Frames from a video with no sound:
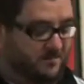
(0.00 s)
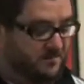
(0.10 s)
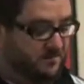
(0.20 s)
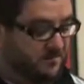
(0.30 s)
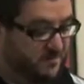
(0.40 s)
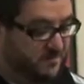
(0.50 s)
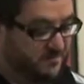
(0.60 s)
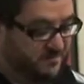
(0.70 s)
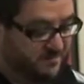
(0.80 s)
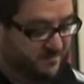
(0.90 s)
Yeah.
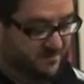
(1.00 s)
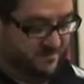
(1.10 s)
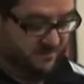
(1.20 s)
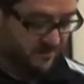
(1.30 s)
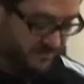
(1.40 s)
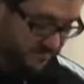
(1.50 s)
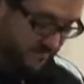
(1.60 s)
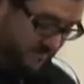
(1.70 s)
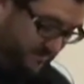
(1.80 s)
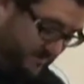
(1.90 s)

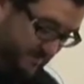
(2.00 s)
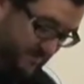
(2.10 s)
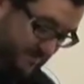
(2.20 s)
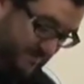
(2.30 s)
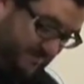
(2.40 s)
Good question, though.